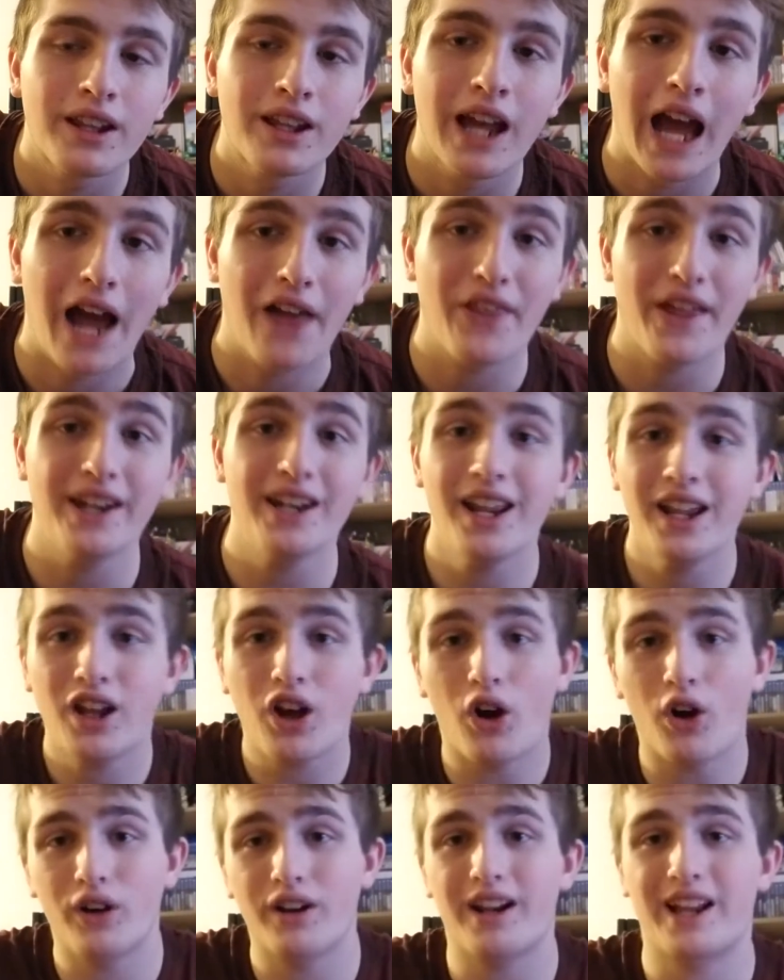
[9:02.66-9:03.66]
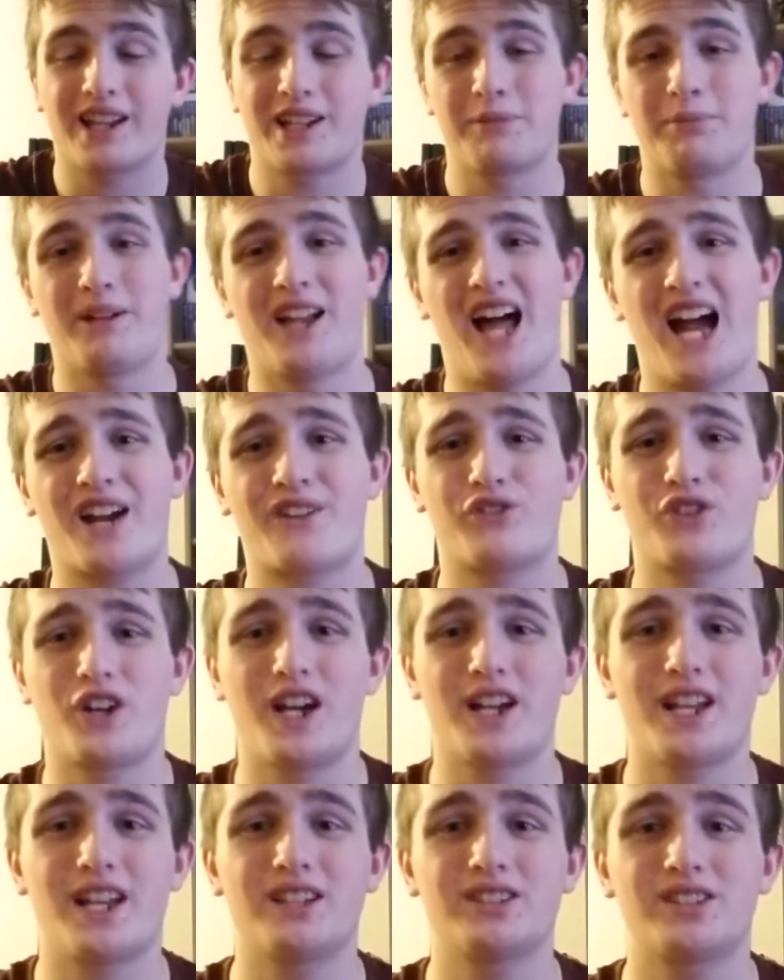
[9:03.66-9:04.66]
I think they called it like a Black
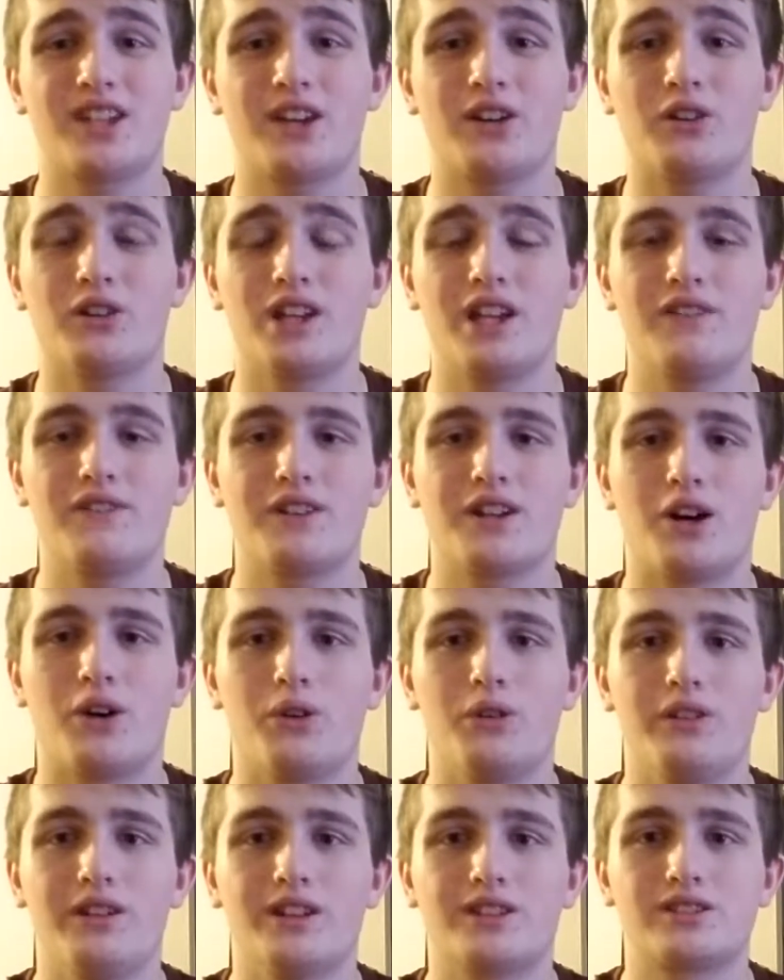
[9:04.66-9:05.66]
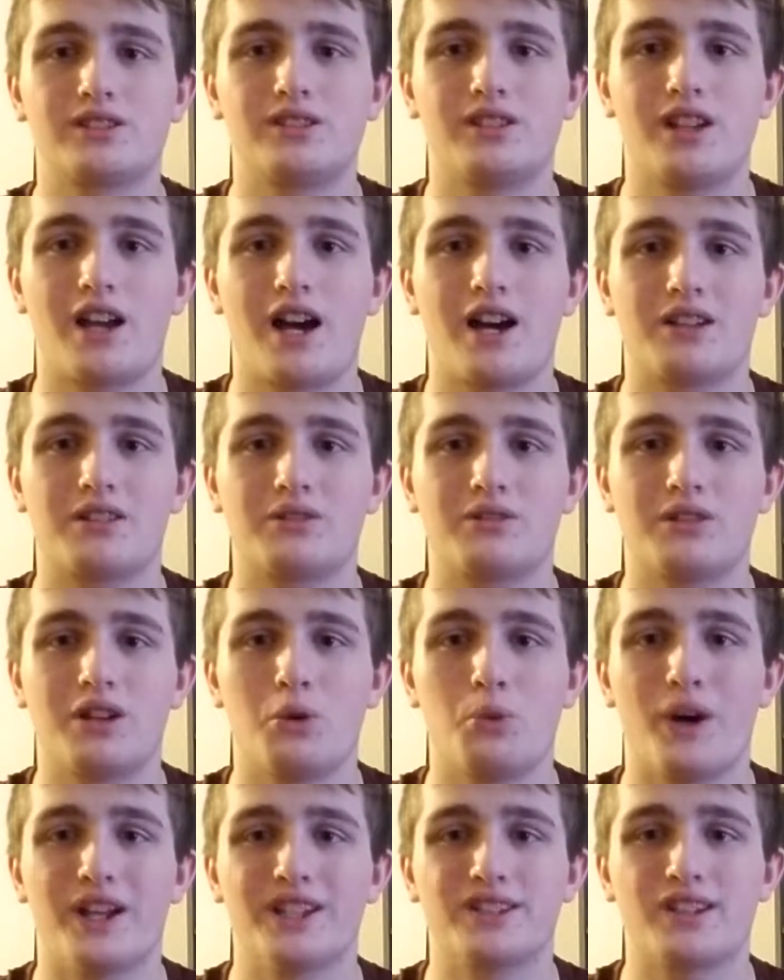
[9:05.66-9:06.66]
Friday sale, even though it
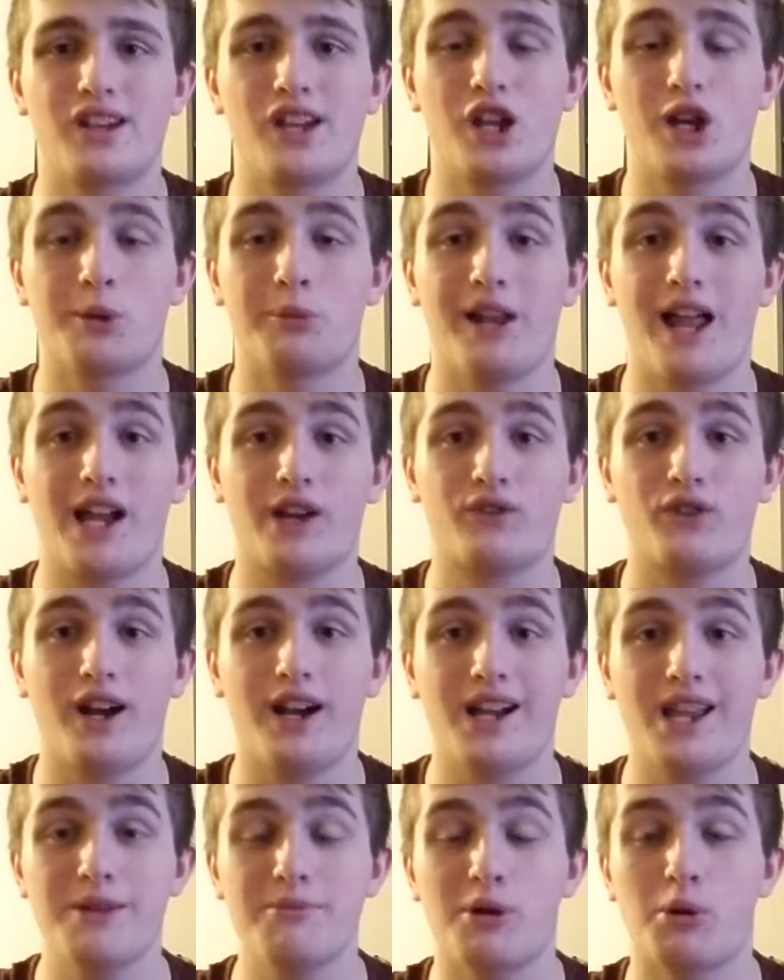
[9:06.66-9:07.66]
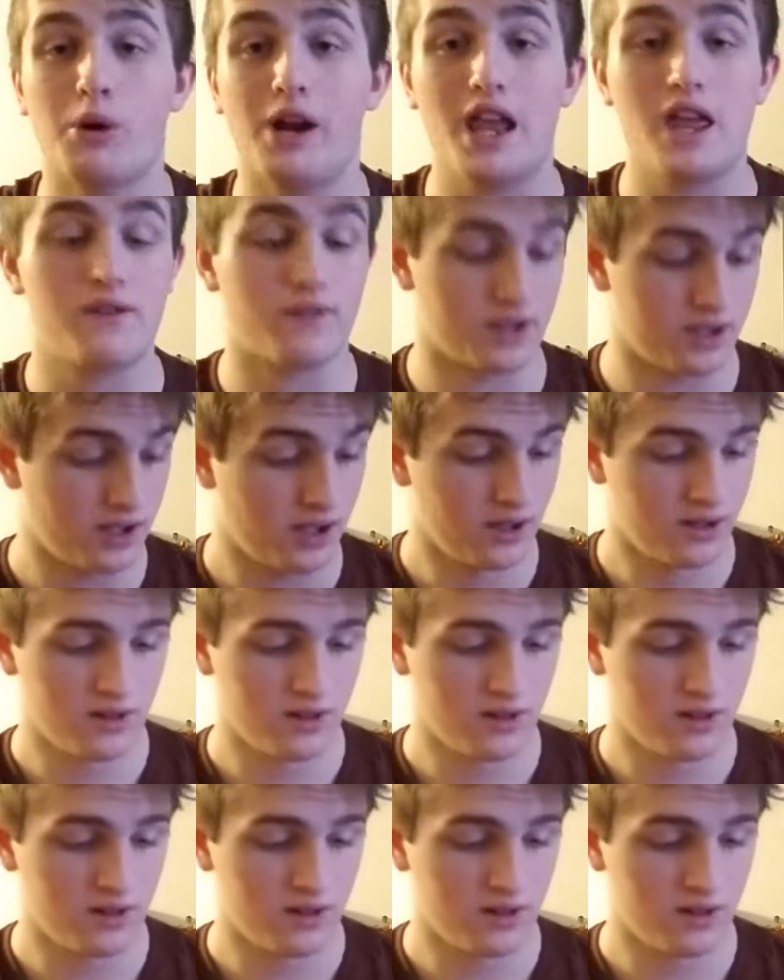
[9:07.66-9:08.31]
wasn't near Black Friday, but whatever.